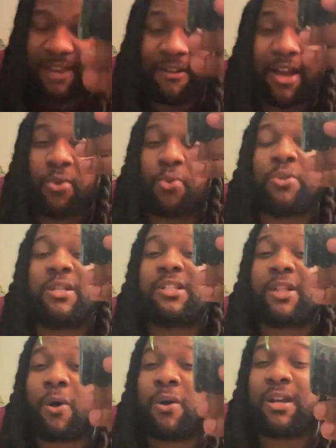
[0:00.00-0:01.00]
And if I grew
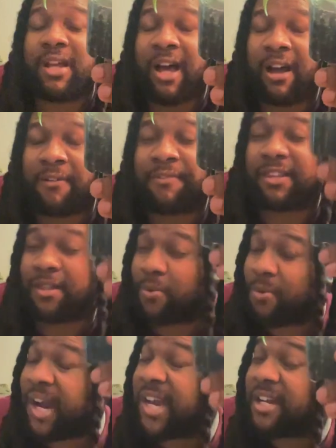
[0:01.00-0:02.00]
this long enough in the
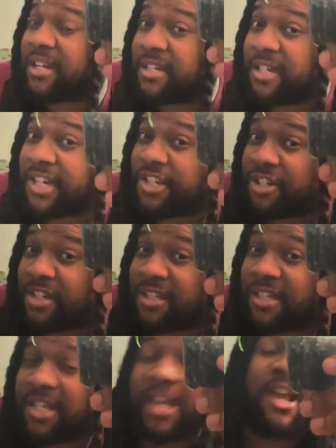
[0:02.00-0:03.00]
right
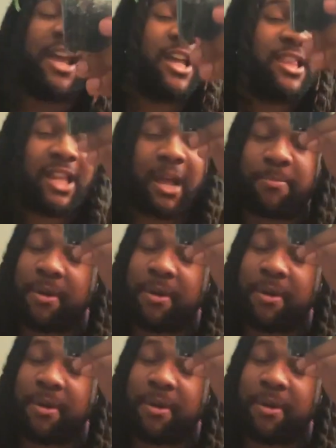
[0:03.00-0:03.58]
conditions, and then